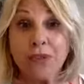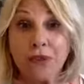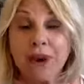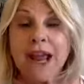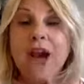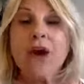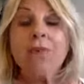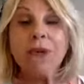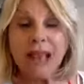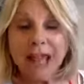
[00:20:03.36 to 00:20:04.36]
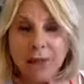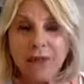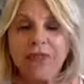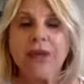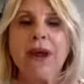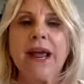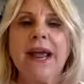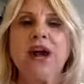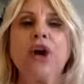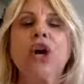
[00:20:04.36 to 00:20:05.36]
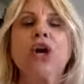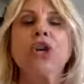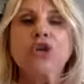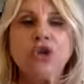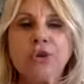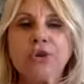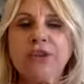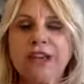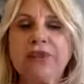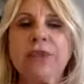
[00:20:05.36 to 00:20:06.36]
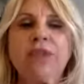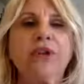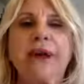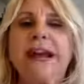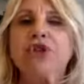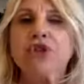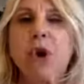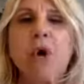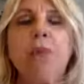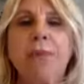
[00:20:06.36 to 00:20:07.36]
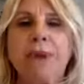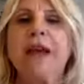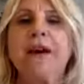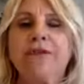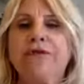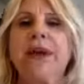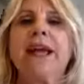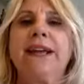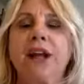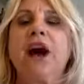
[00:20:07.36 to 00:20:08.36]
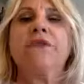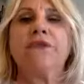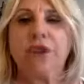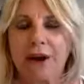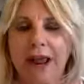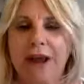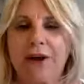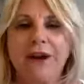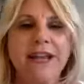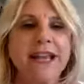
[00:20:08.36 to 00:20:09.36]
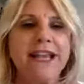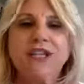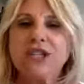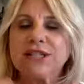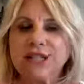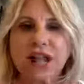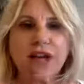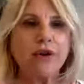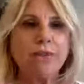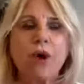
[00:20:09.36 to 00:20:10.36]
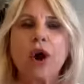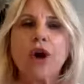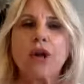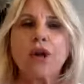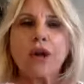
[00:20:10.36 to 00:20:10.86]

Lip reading: your hair, play with your hair, do things with your hair. Don't be afraid of your hair. It's just another part